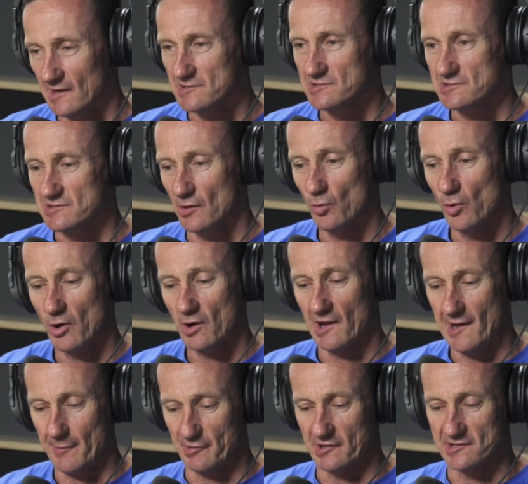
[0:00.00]
So what will
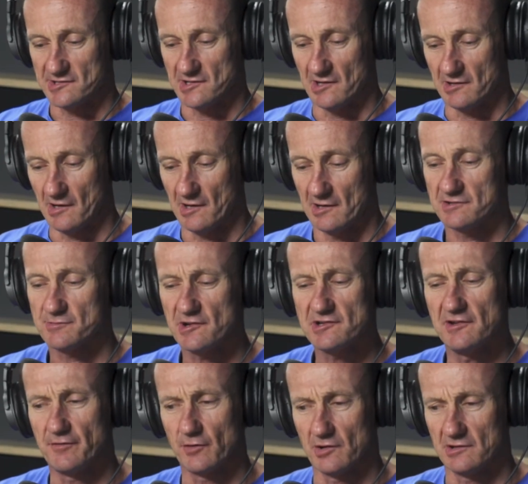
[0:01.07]
happen is that,
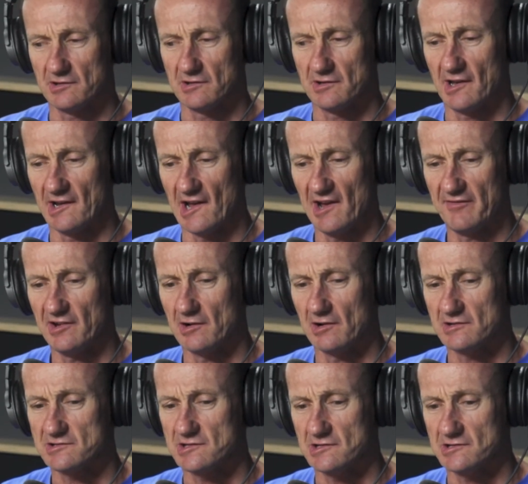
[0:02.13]
especially for the Navy
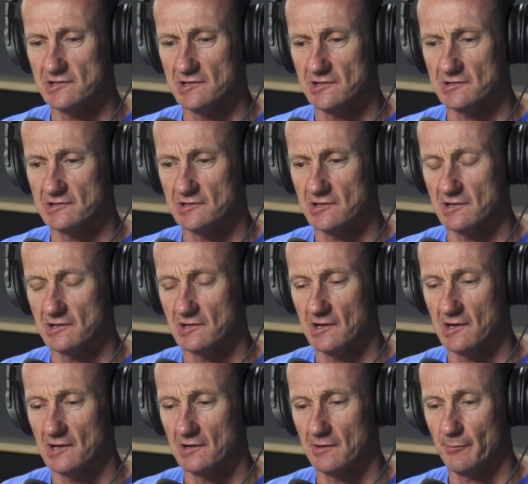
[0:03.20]
guys that did it
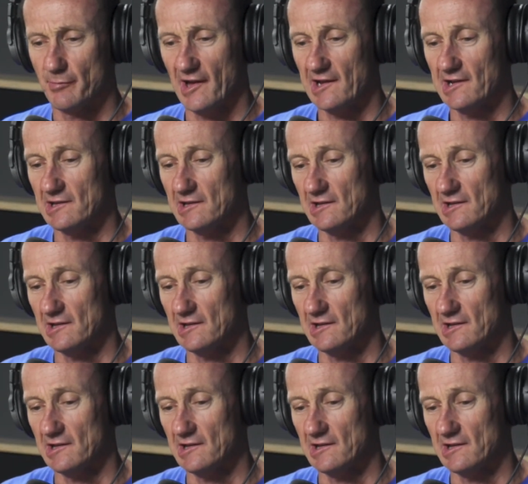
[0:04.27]
back in